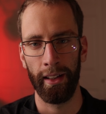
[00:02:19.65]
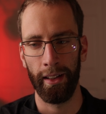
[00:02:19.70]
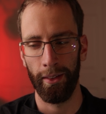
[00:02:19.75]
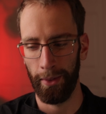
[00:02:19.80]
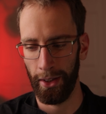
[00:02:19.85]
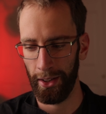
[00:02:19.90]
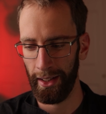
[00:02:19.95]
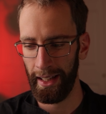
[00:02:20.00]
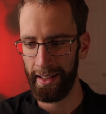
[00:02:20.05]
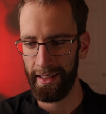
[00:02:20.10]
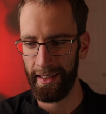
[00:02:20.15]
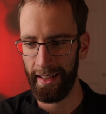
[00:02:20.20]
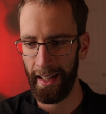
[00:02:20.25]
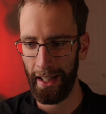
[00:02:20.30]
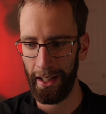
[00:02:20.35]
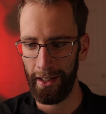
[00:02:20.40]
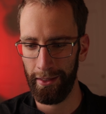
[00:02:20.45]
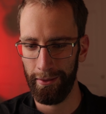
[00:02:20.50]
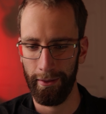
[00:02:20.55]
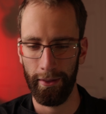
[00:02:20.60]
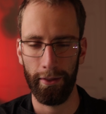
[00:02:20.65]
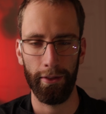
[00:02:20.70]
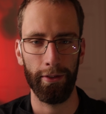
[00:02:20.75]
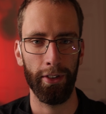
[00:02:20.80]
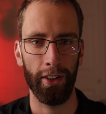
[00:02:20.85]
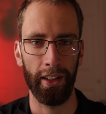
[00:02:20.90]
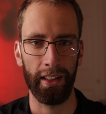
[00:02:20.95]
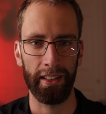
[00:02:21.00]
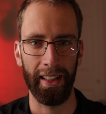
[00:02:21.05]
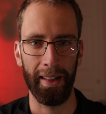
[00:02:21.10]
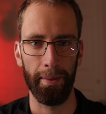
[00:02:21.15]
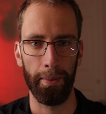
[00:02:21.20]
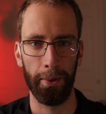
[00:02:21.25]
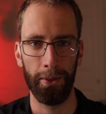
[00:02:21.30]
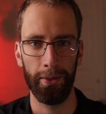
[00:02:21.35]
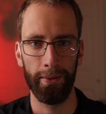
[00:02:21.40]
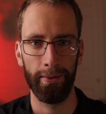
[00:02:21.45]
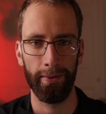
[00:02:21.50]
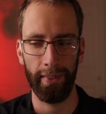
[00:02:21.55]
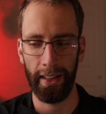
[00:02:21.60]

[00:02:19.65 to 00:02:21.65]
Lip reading: Well, let's say, for example,